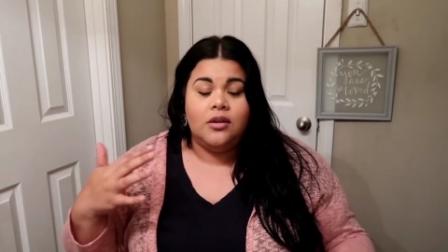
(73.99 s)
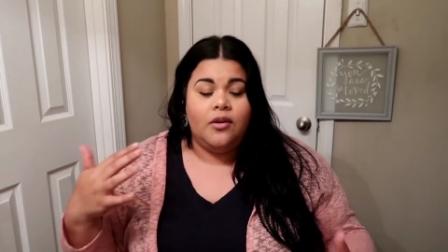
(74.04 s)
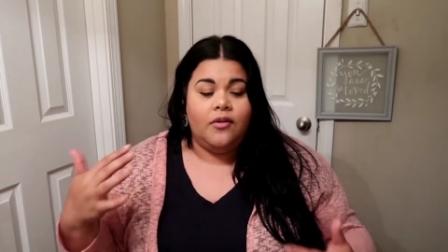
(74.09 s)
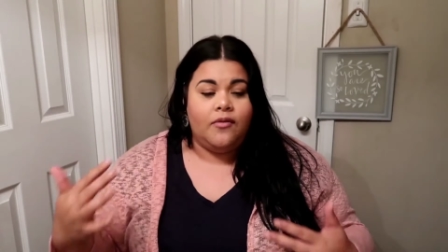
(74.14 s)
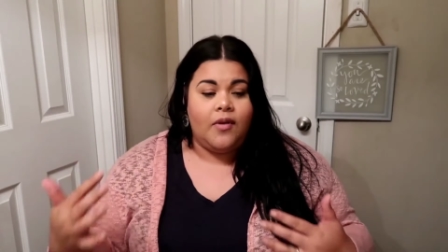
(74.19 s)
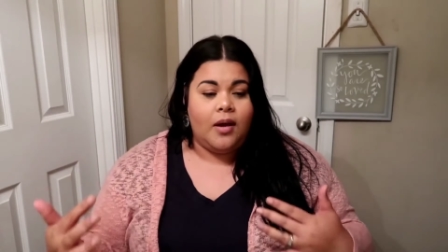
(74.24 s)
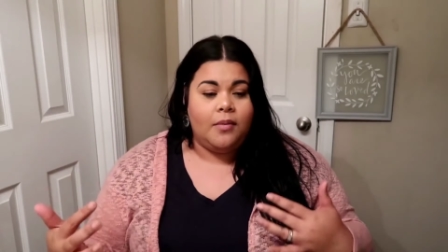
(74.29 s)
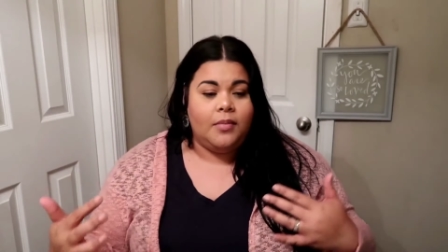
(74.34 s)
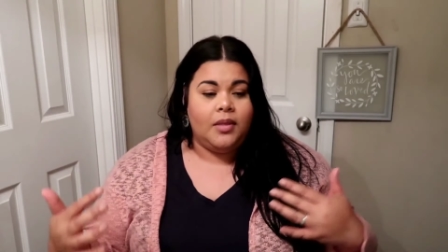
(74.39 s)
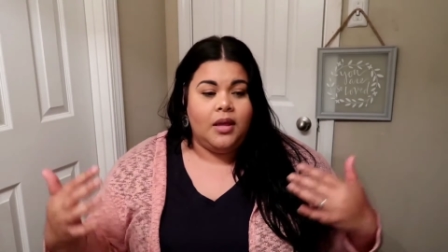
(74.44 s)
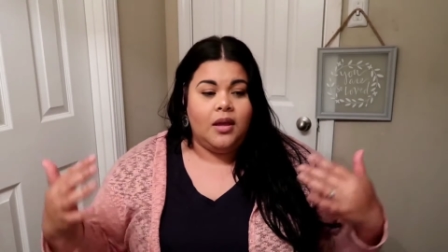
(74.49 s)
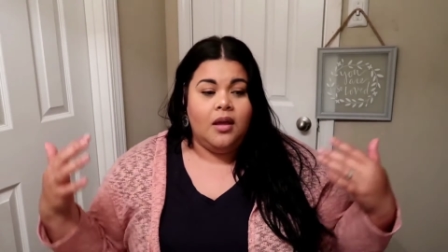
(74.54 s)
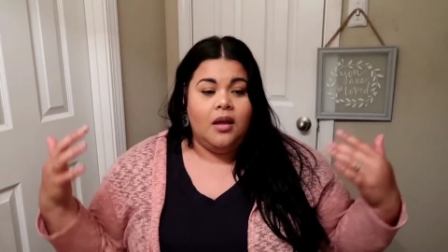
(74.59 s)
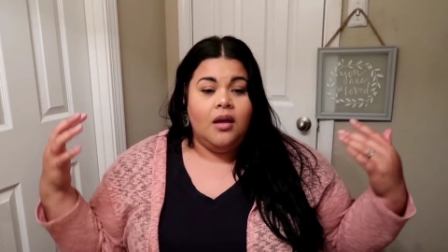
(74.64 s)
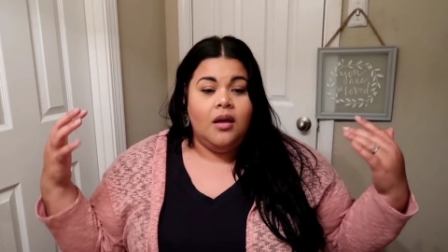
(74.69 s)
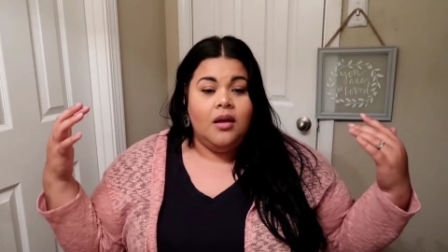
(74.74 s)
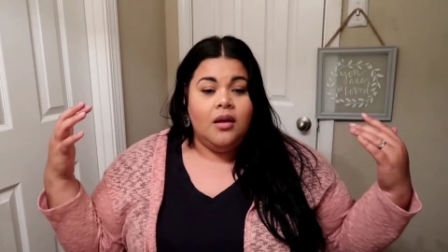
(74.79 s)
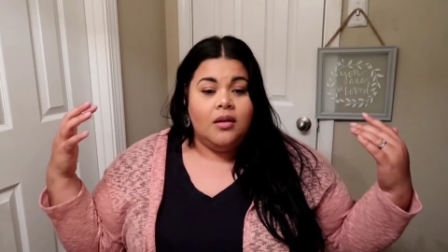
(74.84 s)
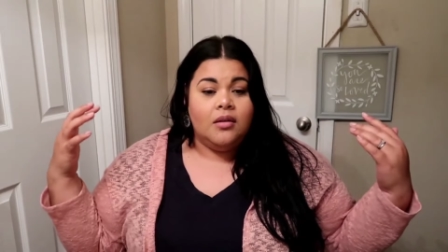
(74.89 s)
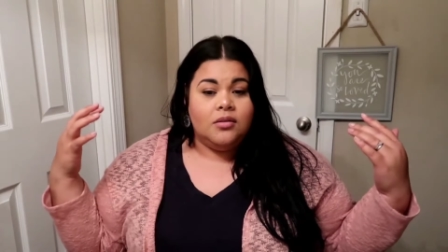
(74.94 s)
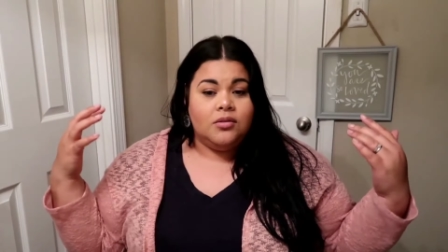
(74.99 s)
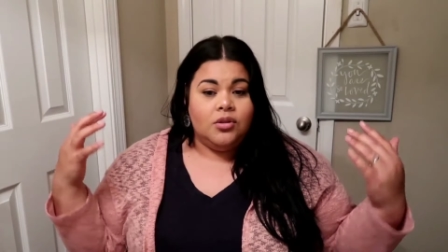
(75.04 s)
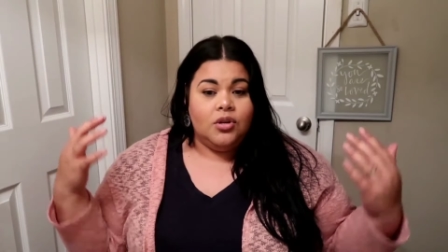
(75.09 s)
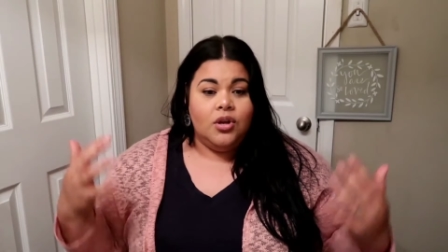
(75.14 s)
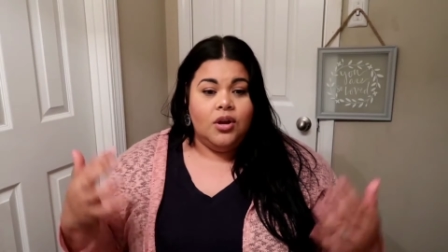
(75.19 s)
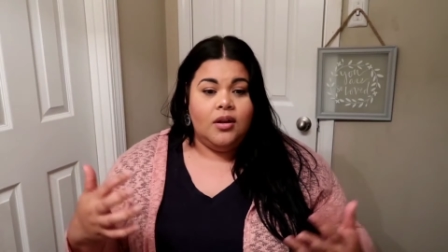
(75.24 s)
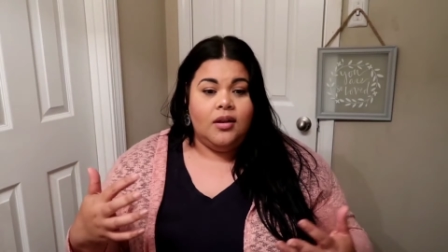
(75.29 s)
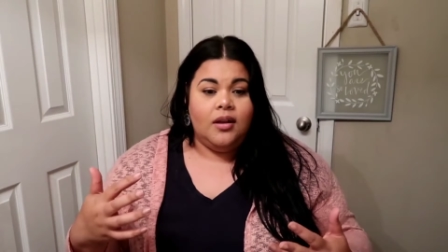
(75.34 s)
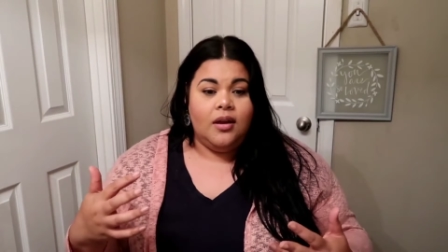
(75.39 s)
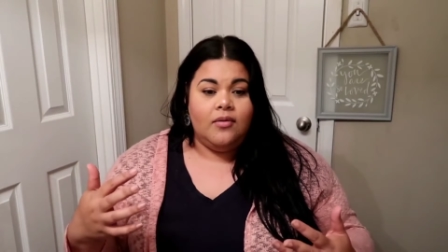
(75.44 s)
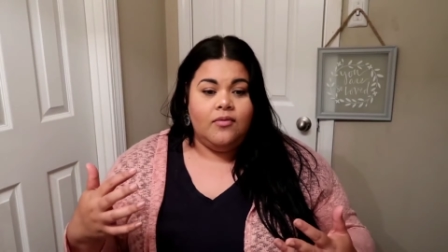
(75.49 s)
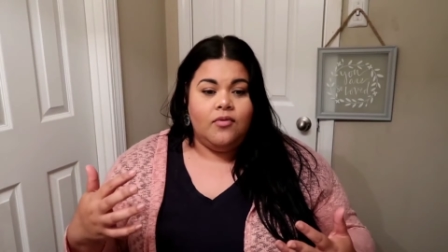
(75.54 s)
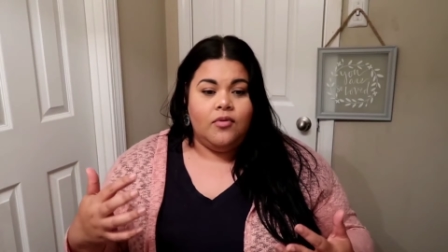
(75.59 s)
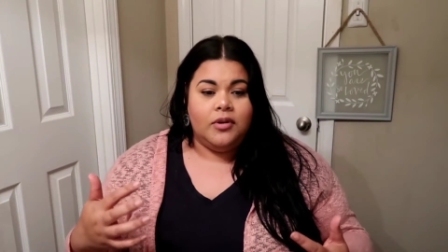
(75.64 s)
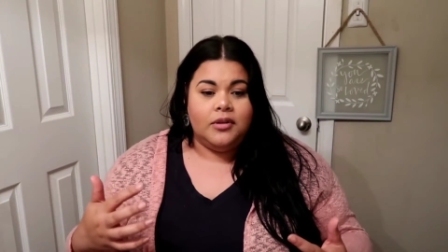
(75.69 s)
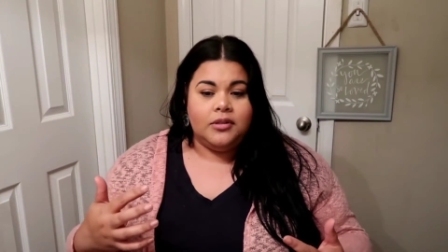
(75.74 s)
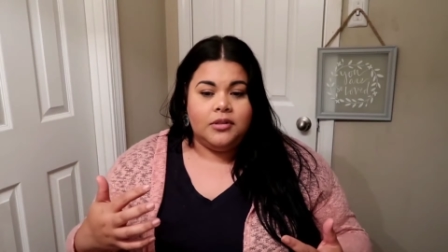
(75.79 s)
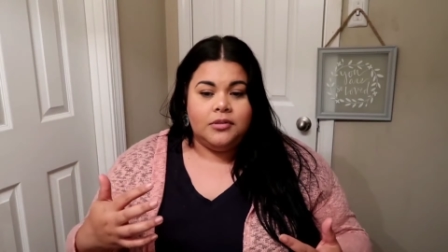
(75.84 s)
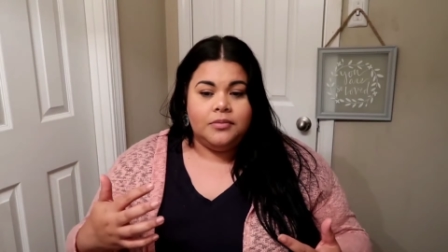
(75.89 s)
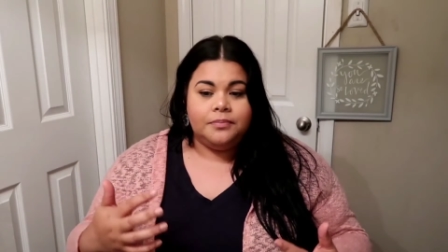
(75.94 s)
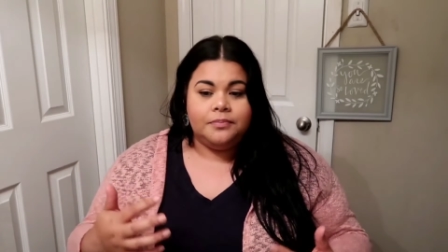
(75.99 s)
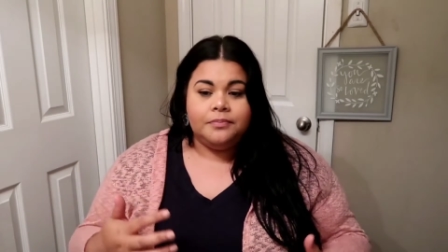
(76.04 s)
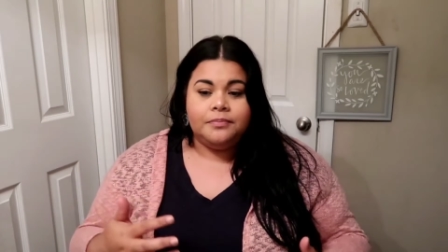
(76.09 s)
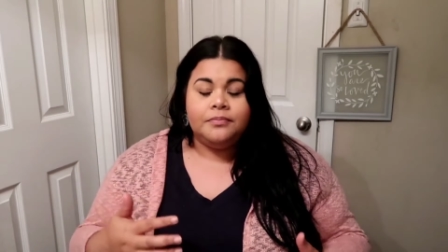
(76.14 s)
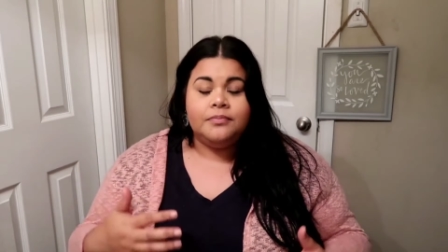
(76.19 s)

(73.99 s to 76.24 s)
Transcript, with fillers: to your family, to your loved ones,